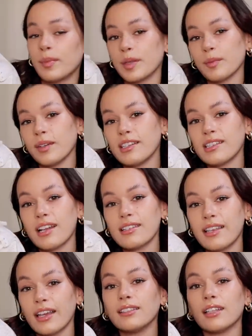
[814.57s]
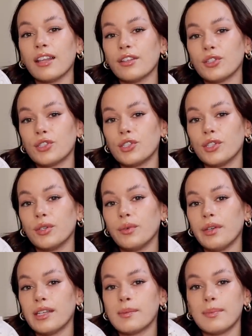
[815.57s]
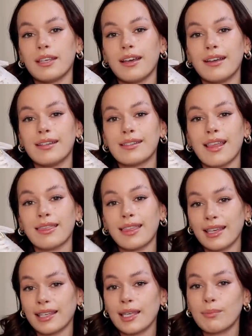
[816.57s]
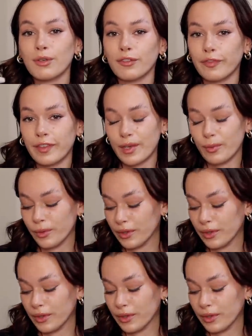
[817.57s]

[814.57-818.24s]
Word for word: But the reason I say a leather shoe is because they keep your feet